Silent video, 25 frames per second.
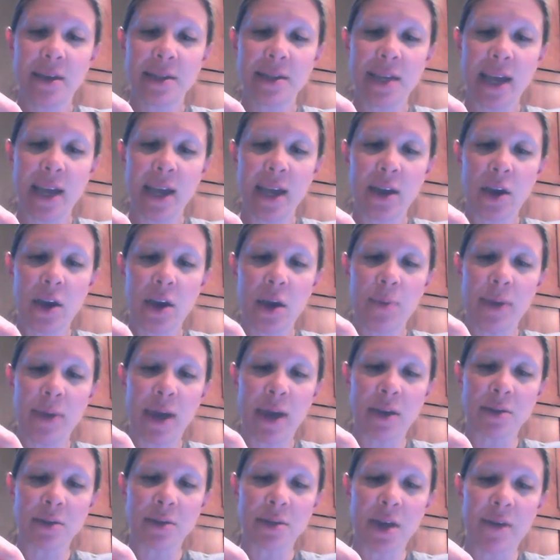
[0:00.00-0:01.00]
Take our
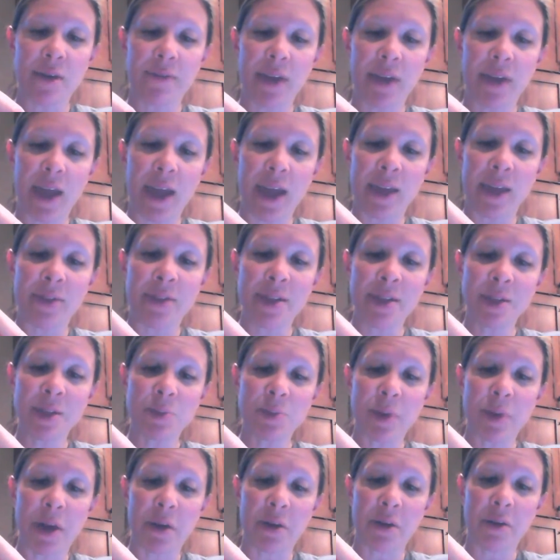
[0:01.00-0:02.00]
petals off, and this
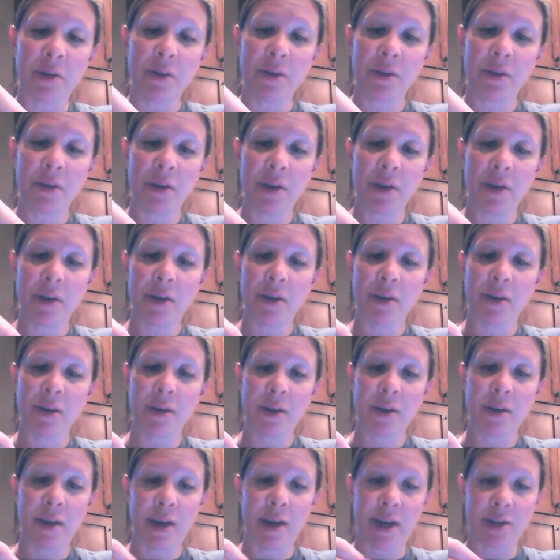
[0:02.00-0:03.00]
petal
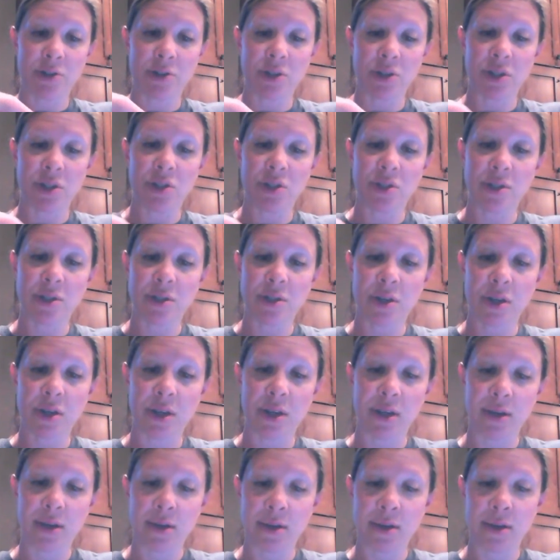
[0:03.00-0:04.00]
actually just took
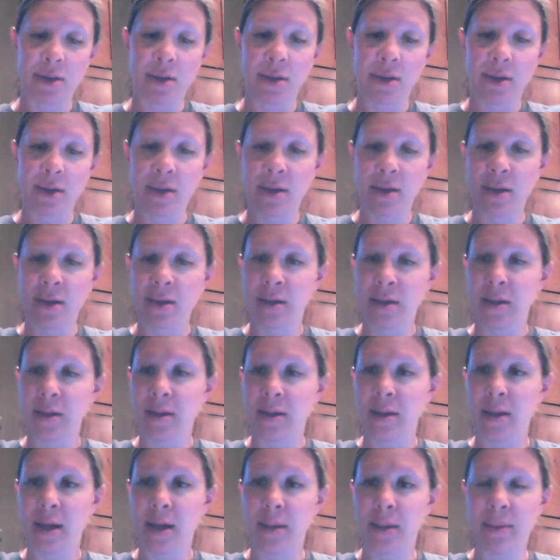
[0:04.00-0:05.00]

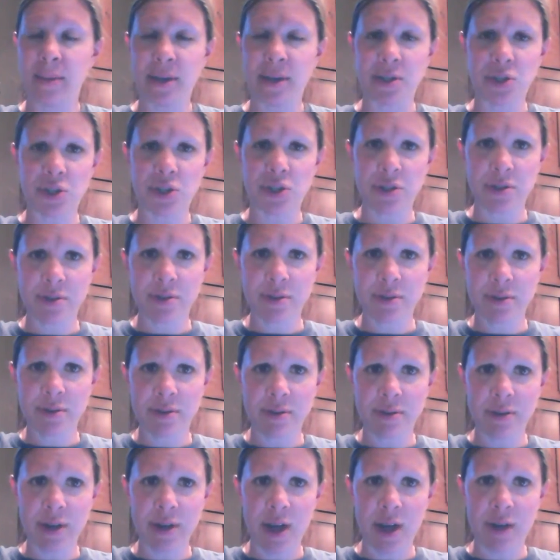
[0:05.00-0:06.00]
a bunch
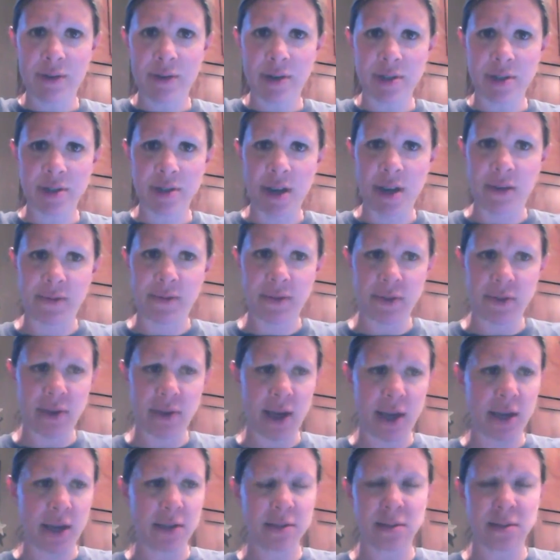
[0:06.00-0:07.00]
of our stuff.
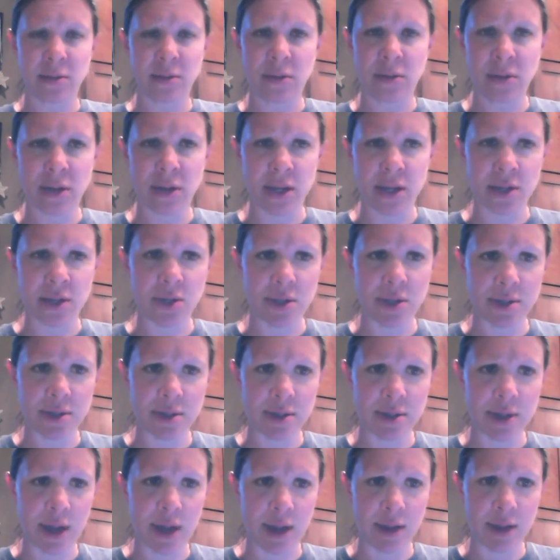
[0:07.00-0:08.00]
Okay, so hold on just
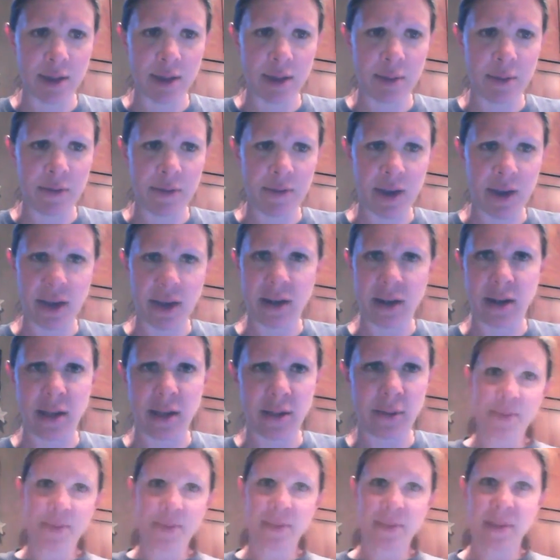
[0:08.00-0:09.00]
a second. Let me find
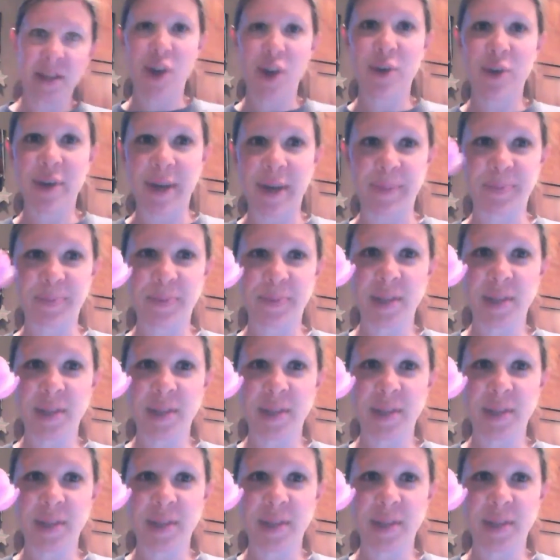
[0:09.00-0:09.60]
another. Okay,